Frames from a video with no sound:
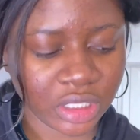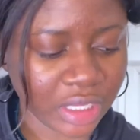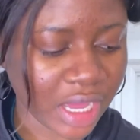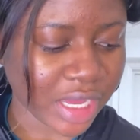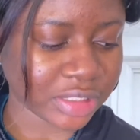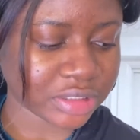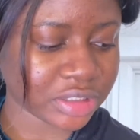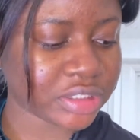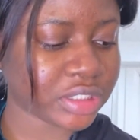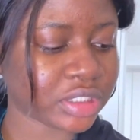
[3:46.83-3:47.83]
and
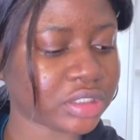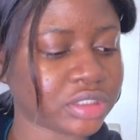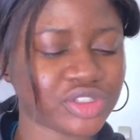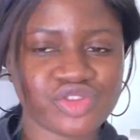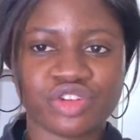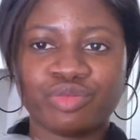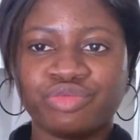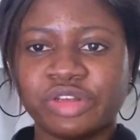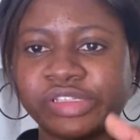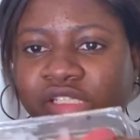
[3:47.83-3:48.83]

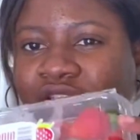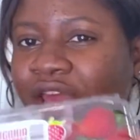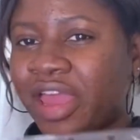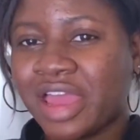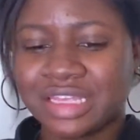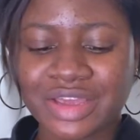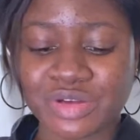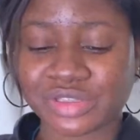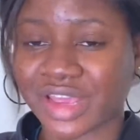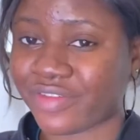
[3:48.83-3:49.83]
strawberries, and that
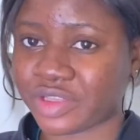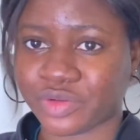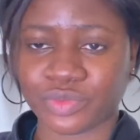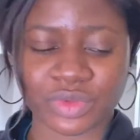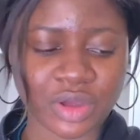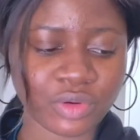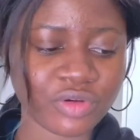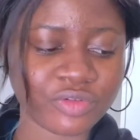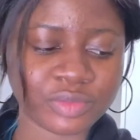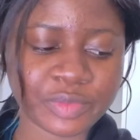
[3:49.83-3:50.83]
was everything that we
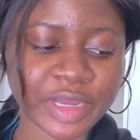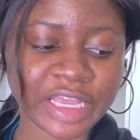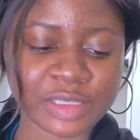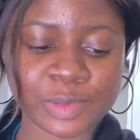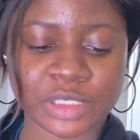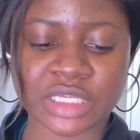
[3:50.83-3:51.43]
got from the marketplace.